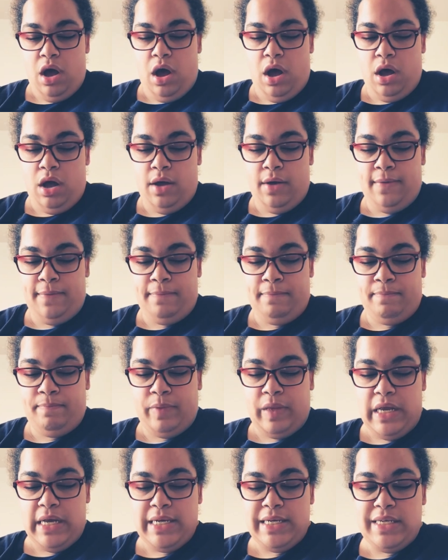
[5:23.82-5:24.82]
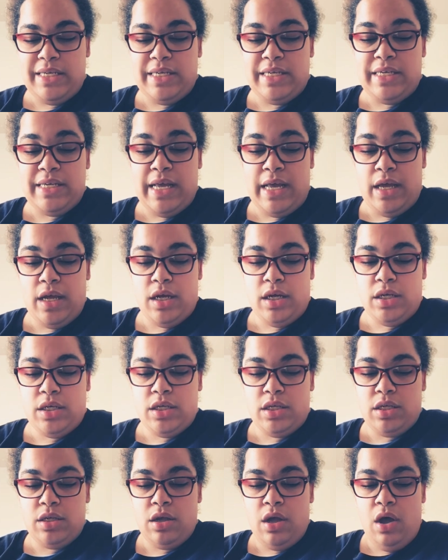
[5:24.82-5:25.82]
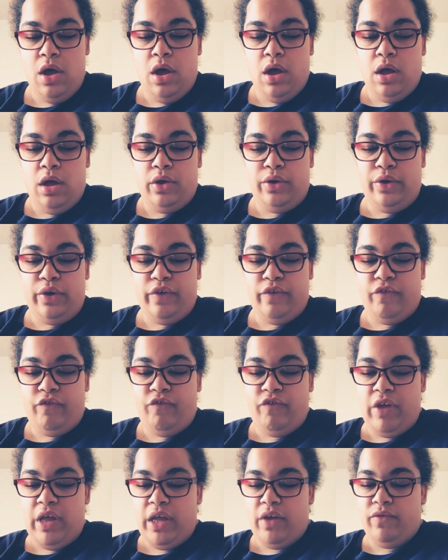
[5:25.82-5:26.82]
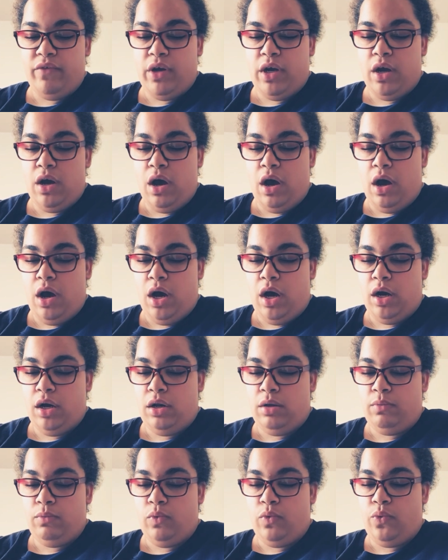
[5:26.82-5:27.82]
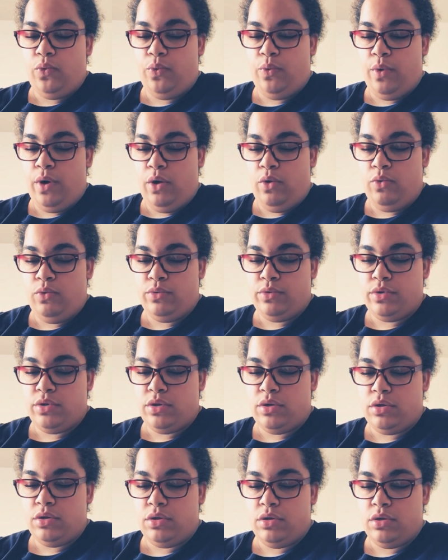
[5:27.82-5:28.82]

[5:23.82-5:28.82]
Um, six. Your favorite autumn quote.